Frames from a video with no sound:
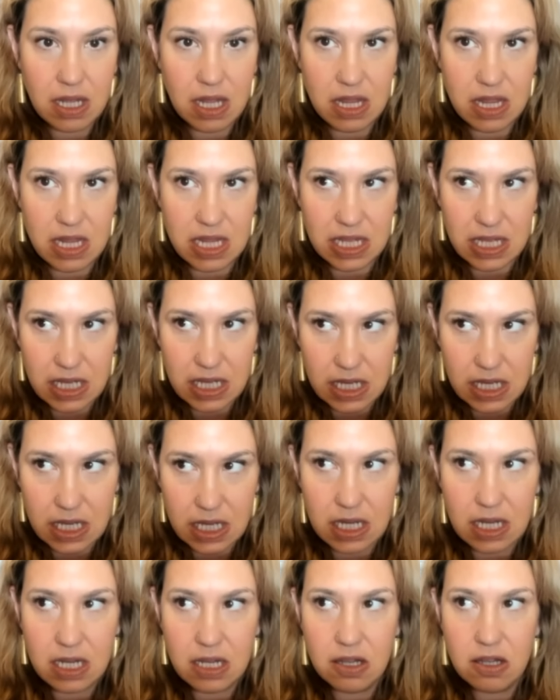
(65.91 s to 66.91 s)

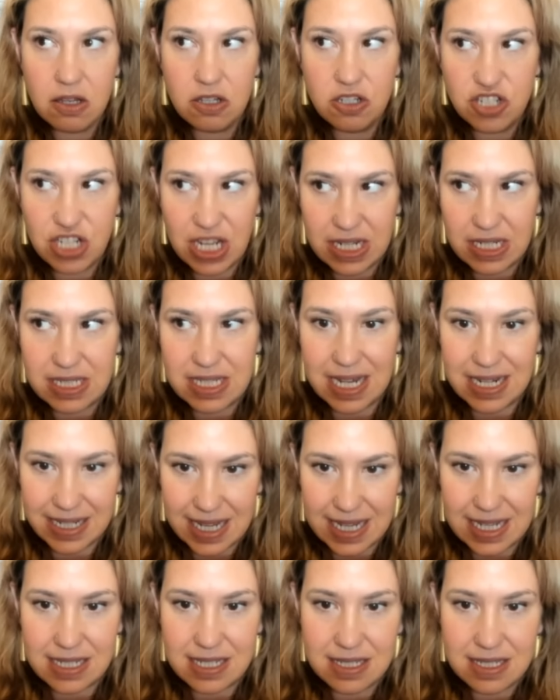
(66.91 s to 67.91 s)
the genocide
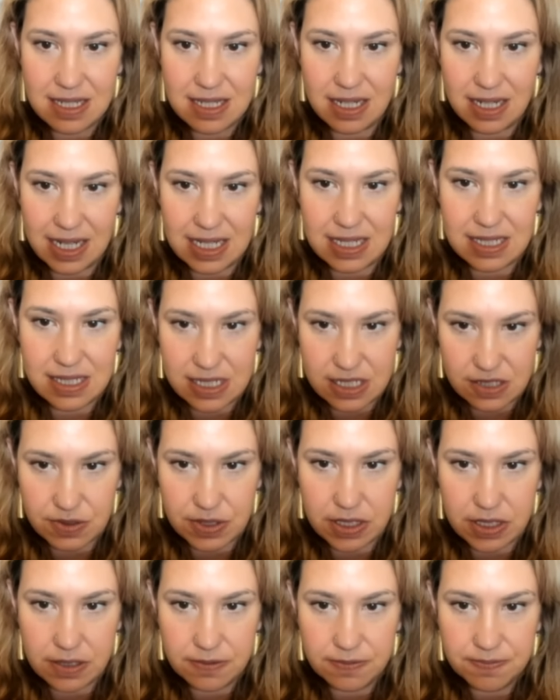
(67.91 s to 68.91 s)
case against Israel.